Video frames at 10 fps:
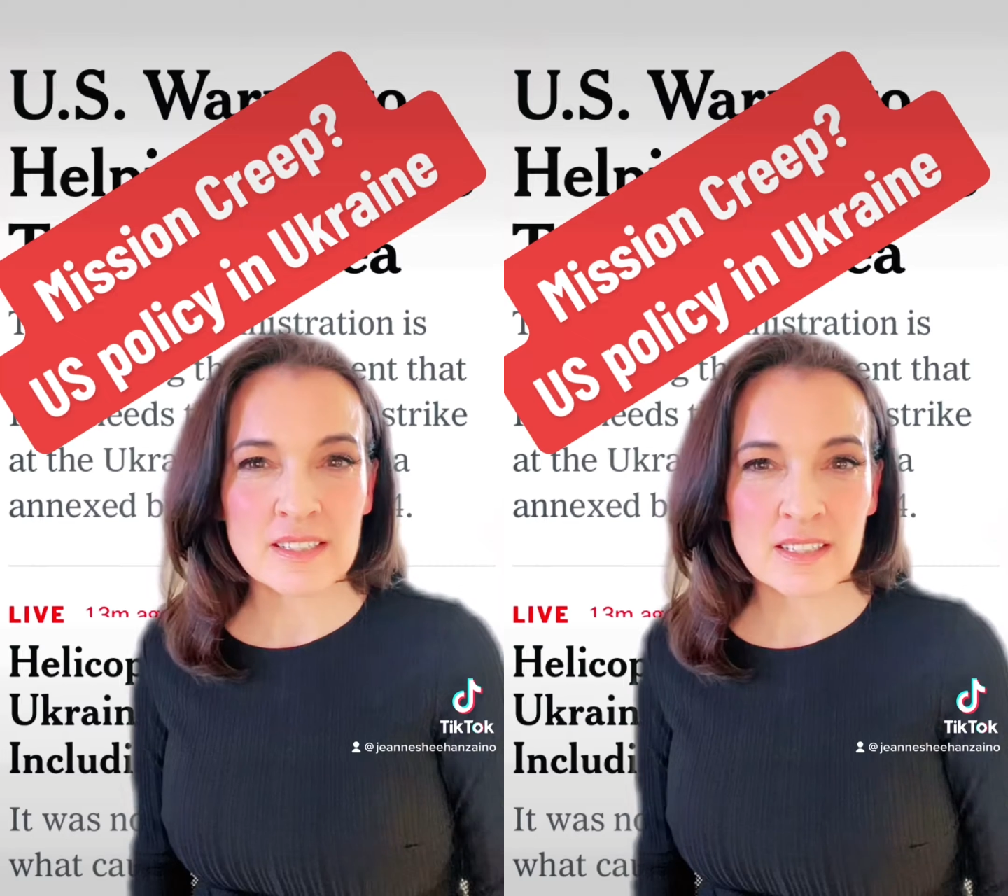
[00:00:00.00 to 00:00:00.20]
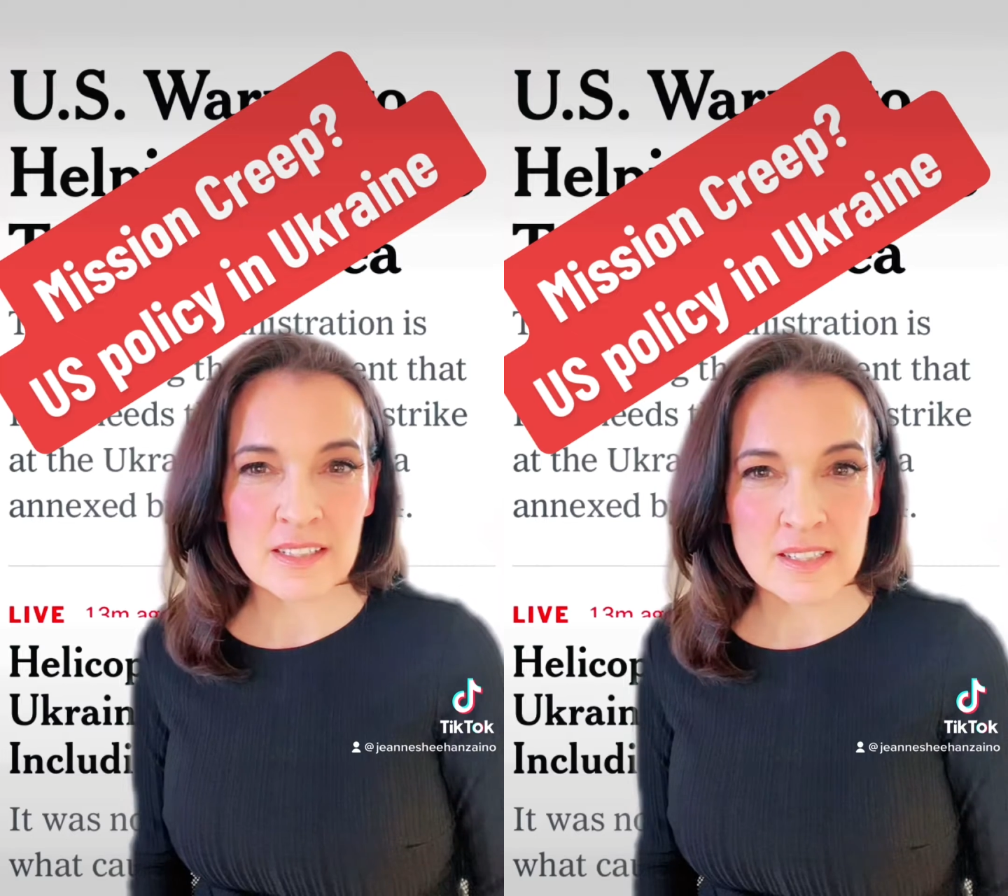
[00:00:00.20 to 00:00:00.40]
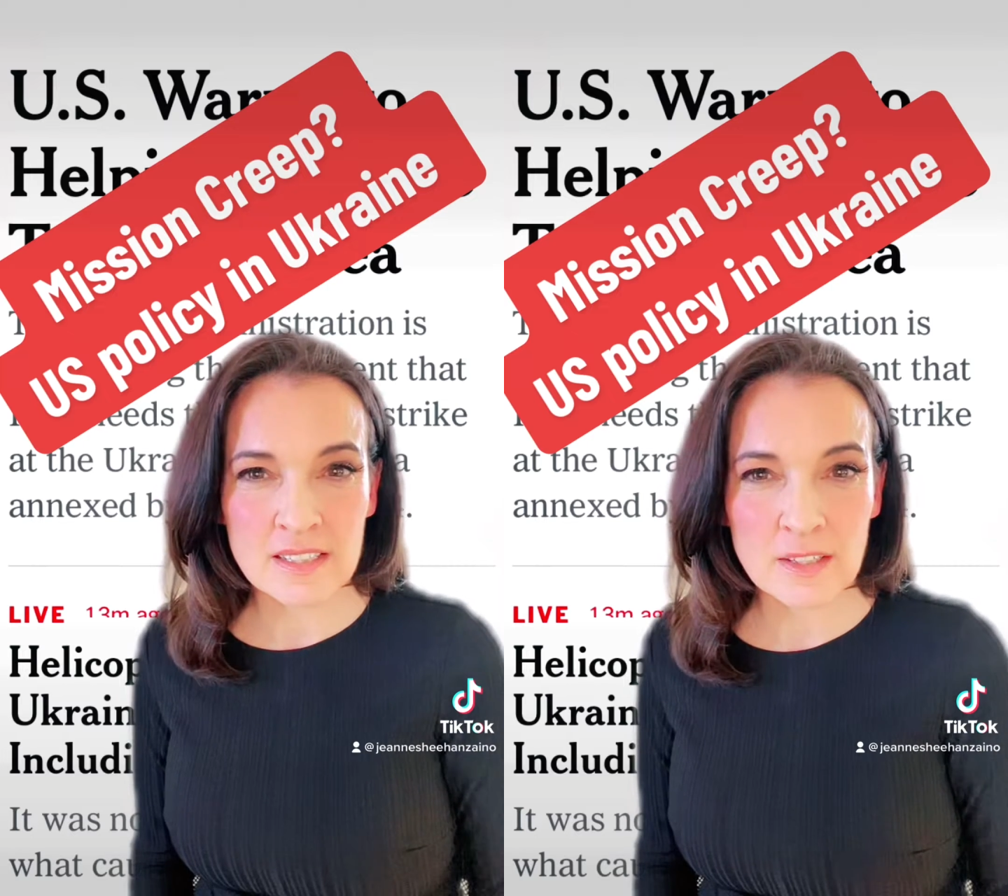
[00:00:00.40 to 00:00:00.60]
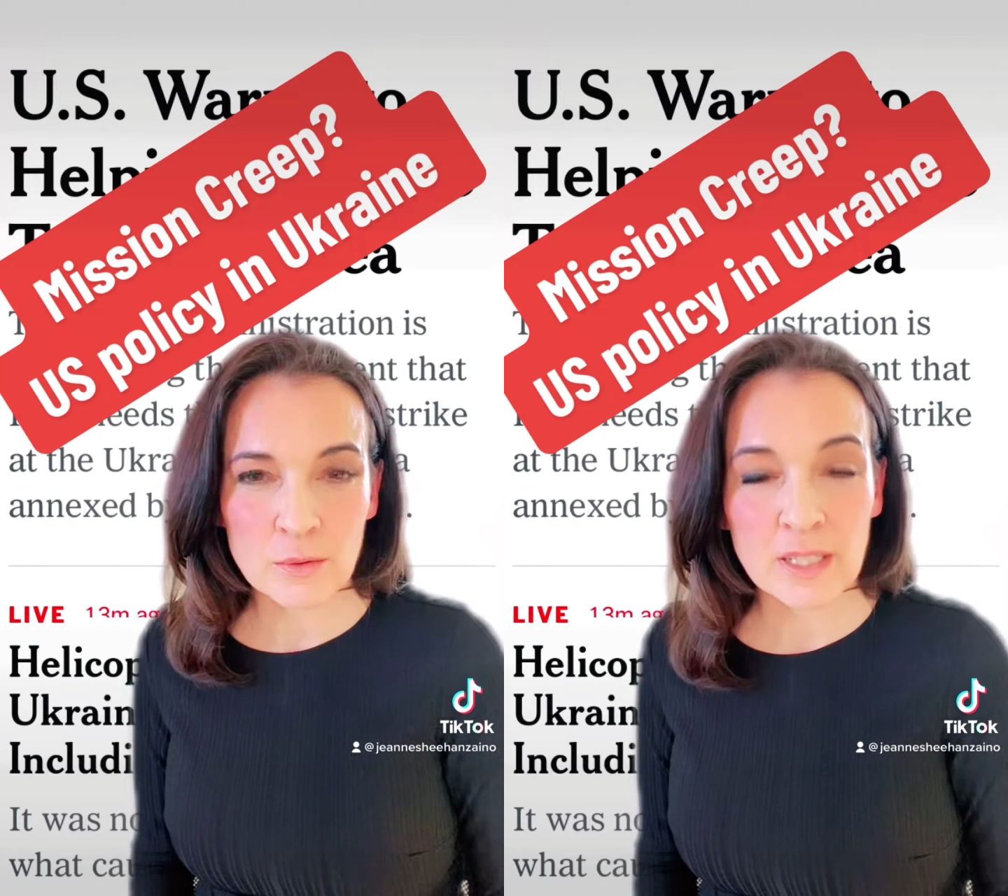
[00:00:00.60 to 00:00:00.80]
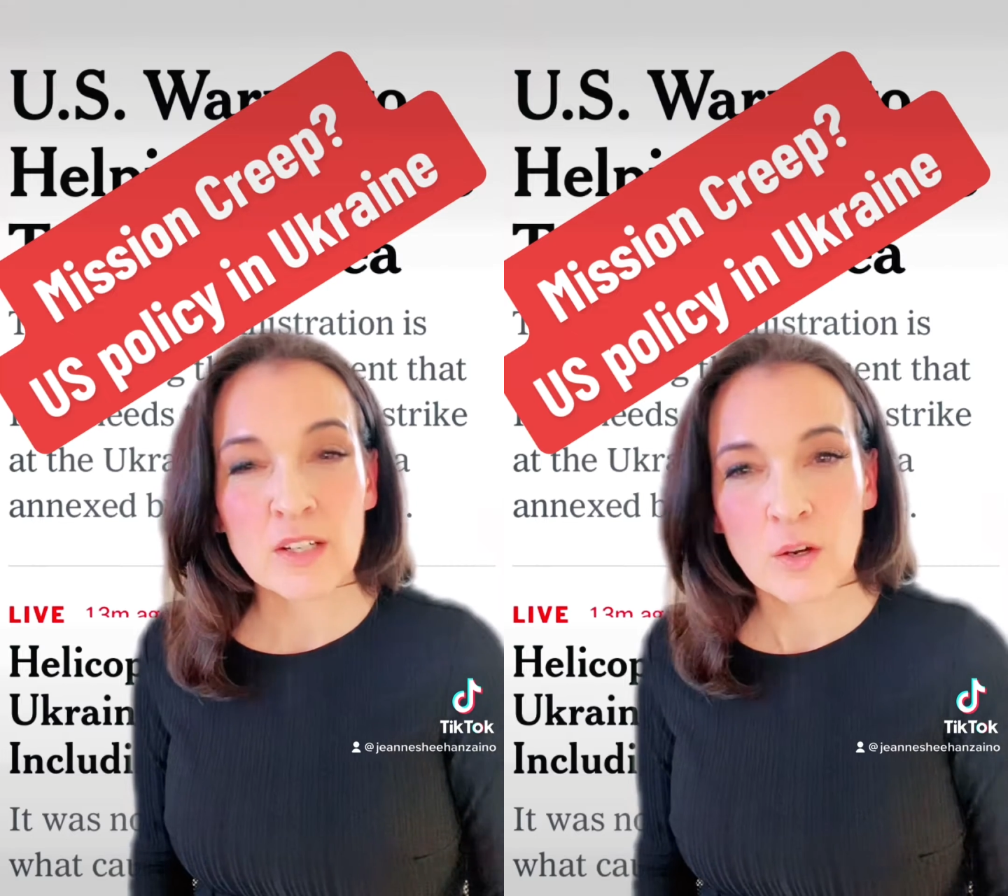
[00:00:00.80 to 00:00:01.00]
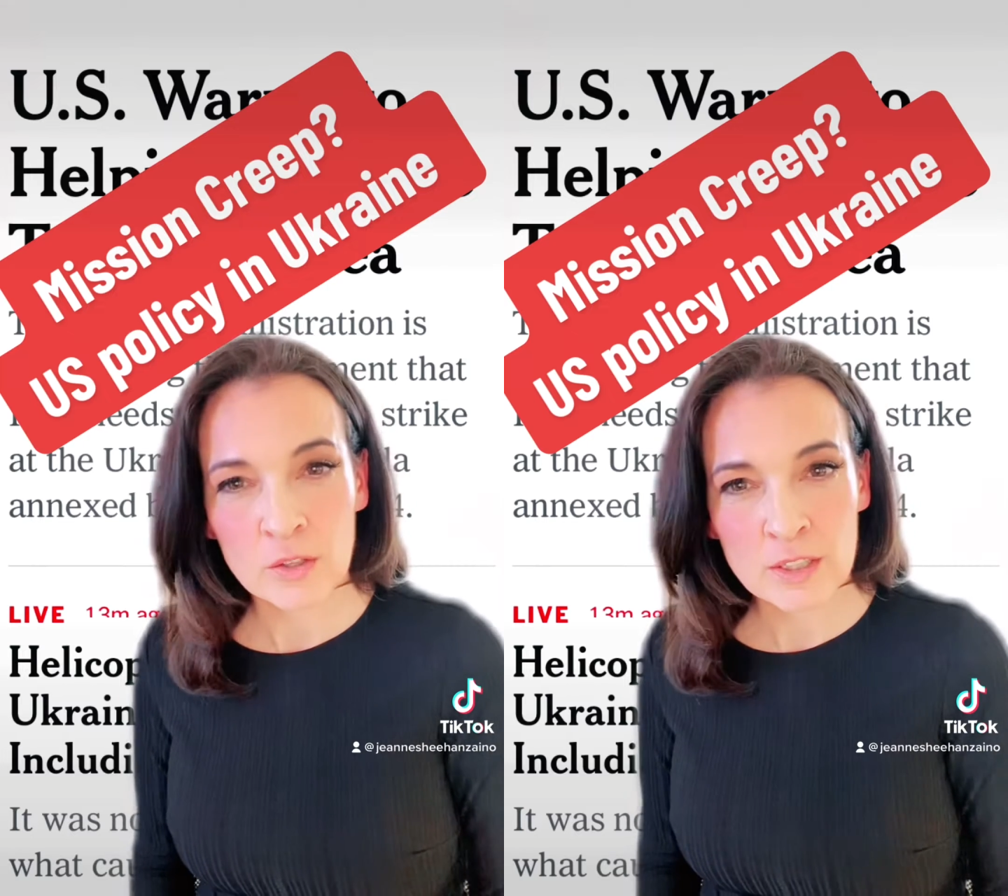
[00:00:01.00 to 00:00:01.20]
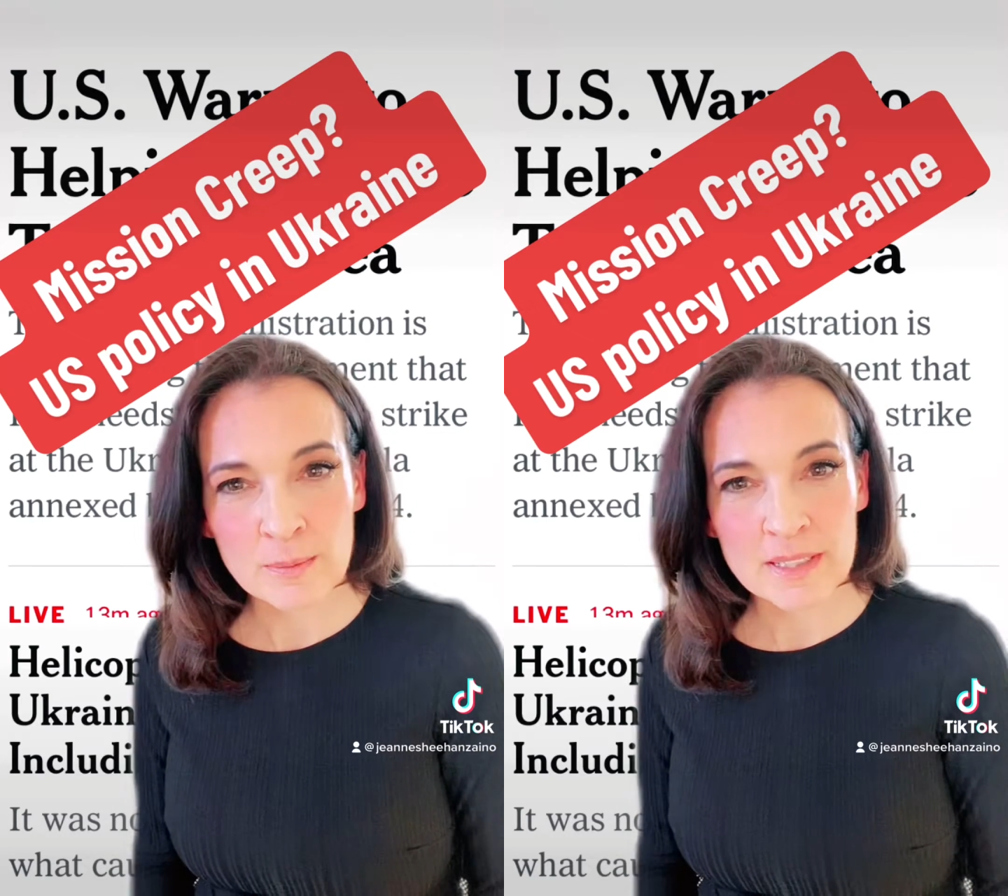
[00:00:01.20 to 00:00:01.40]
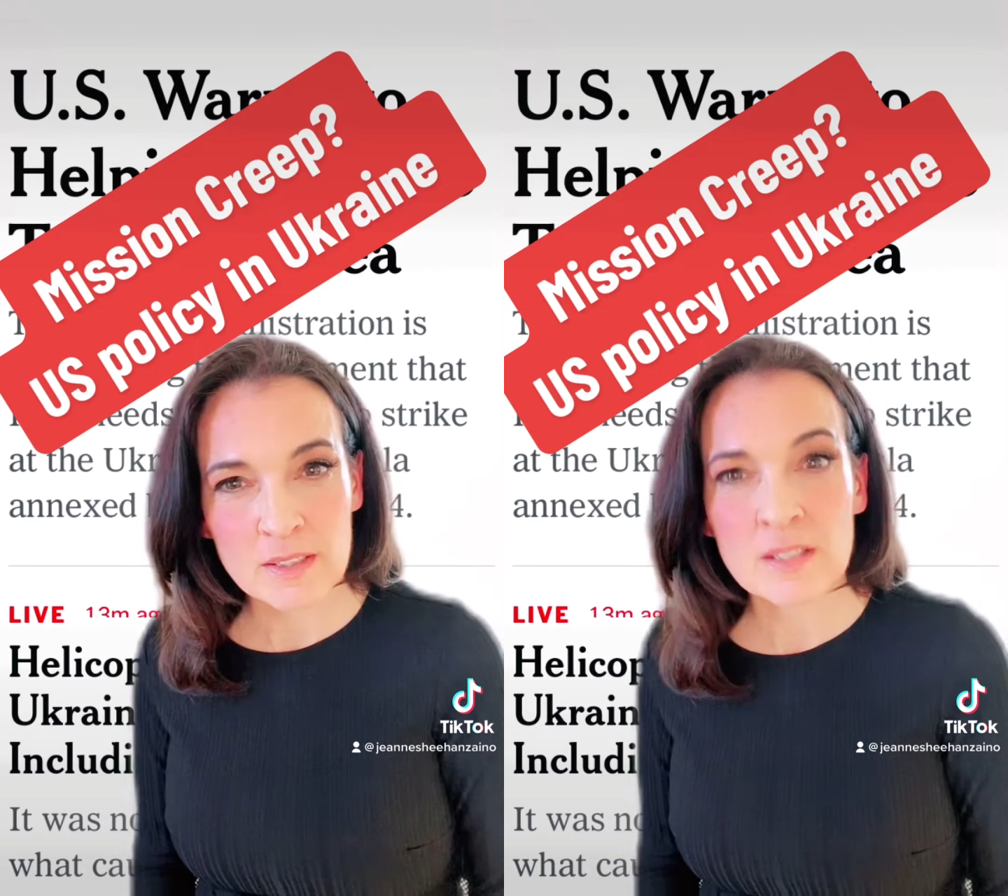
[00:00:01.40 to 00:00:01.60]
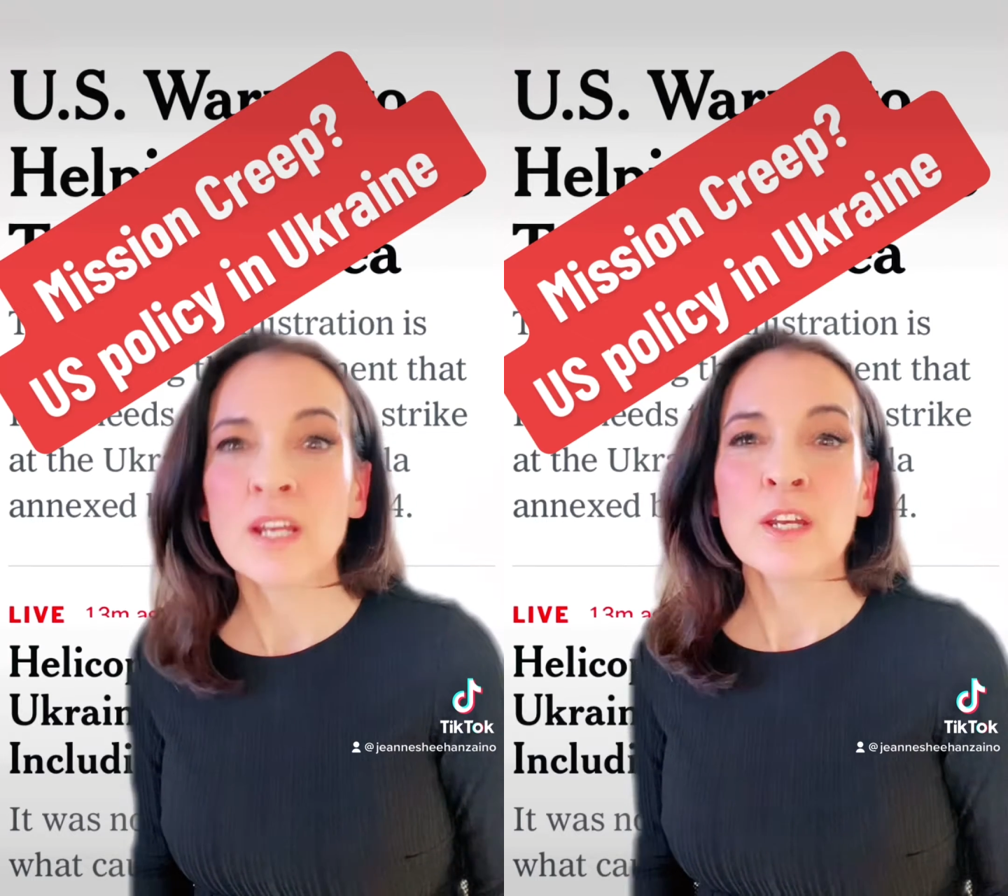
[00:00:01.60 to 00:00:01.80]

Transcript: considering arguments